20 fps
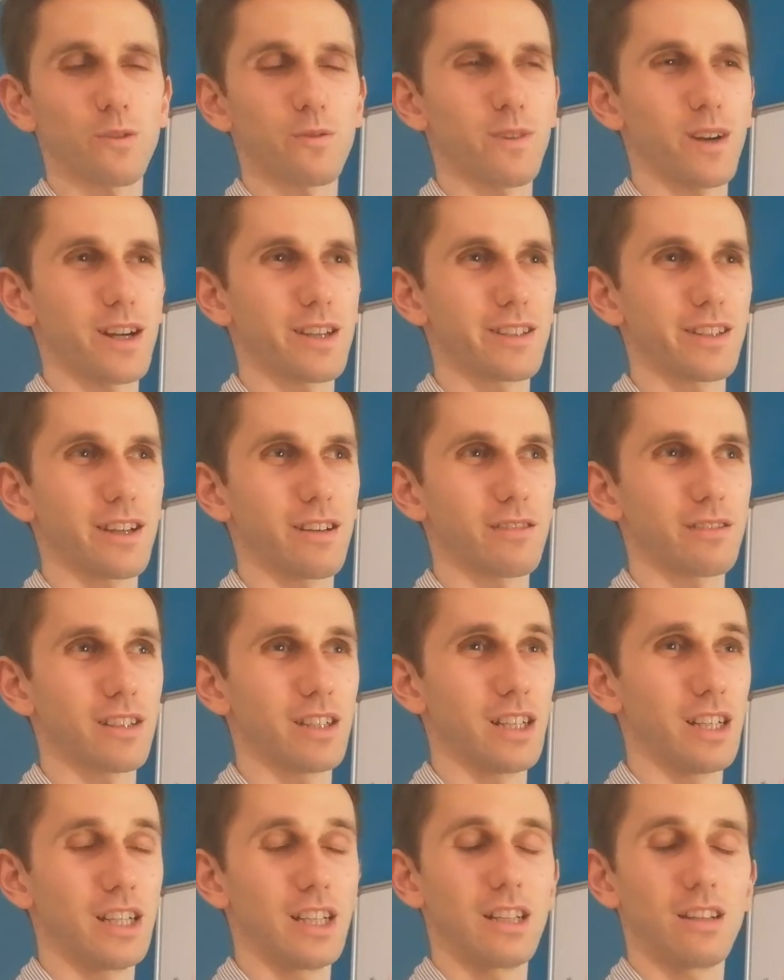to find out
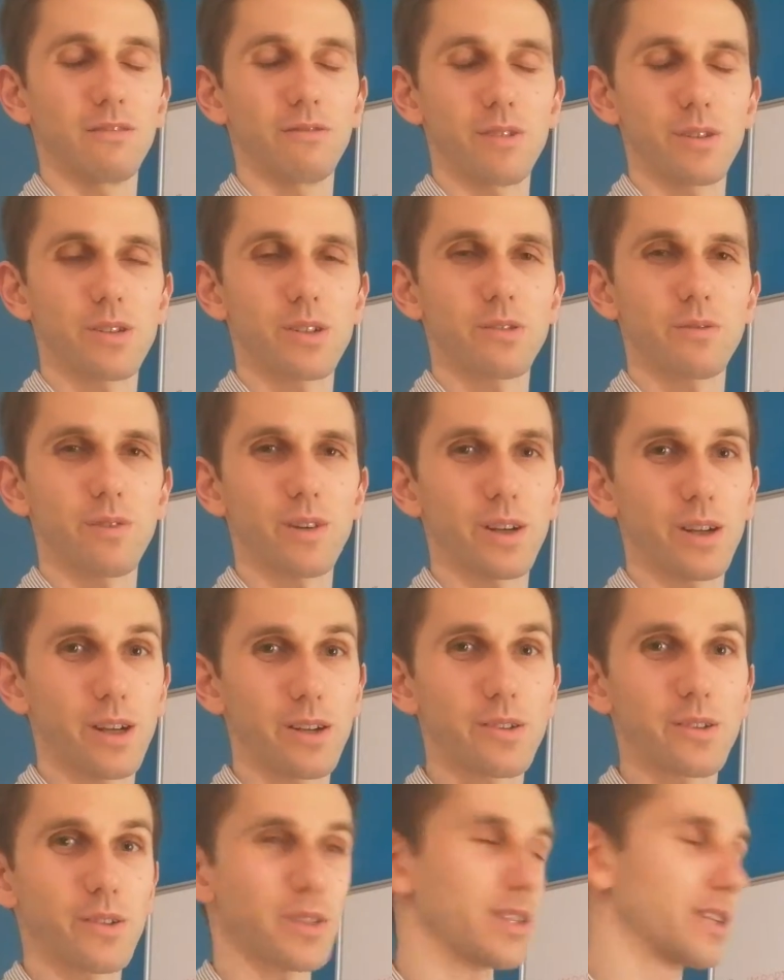which is very
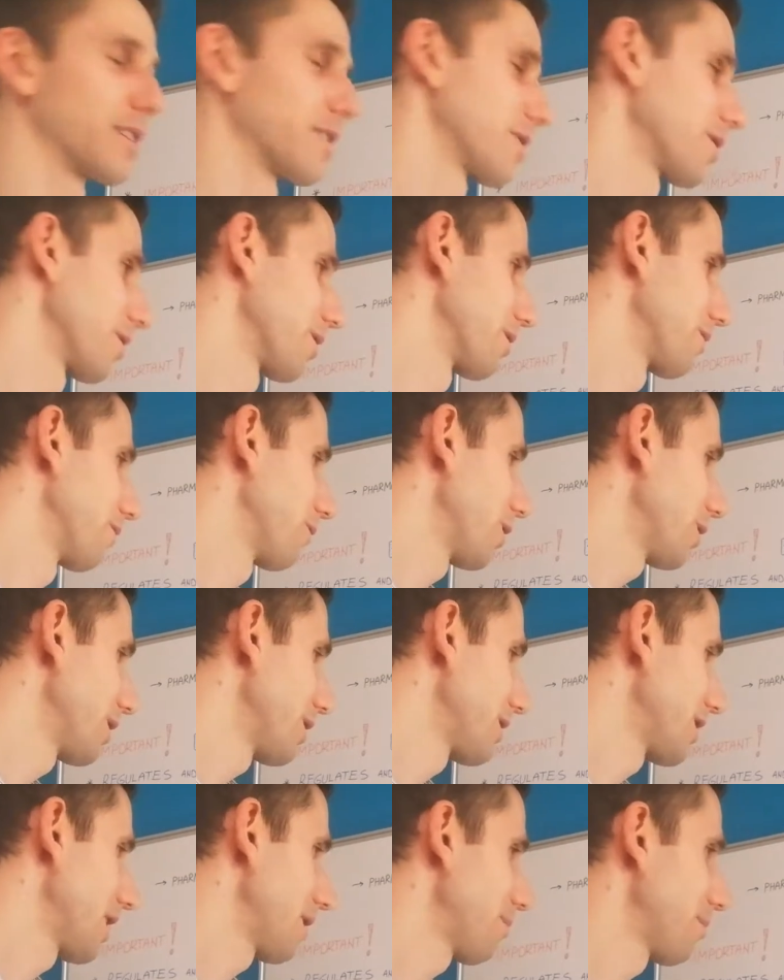interesting. So, what
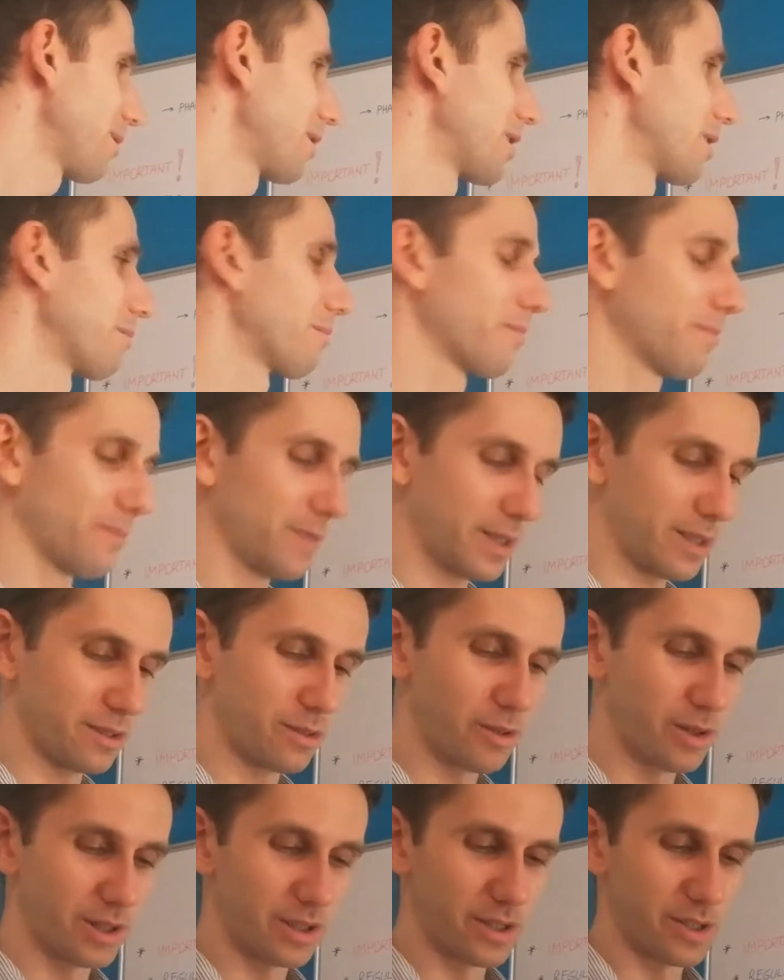is happening
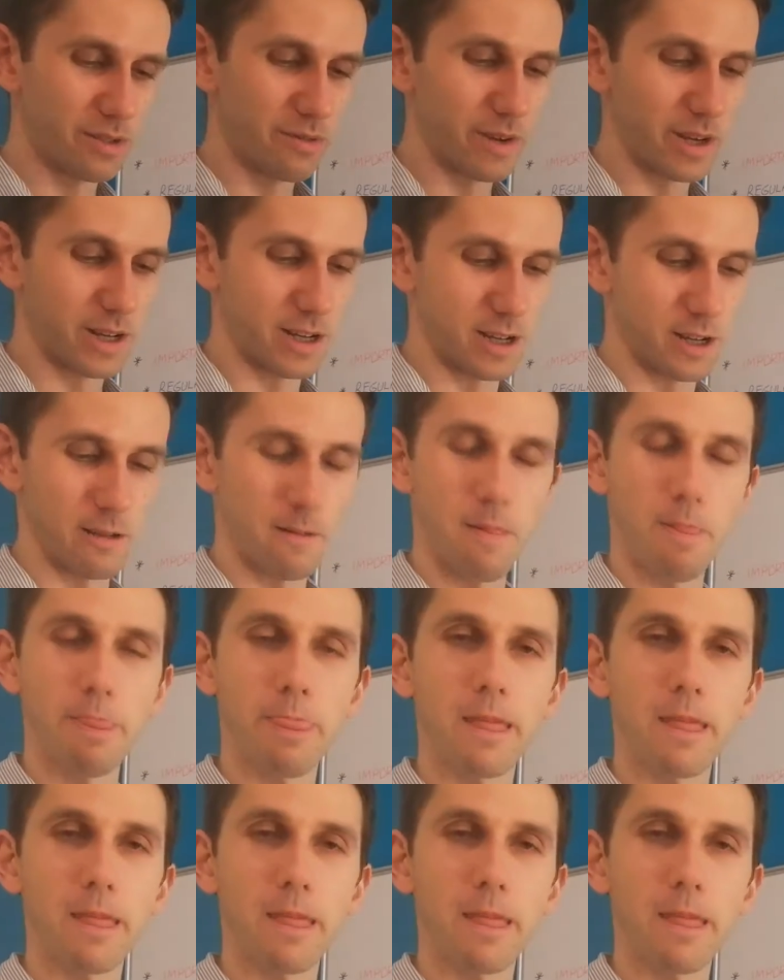during the training?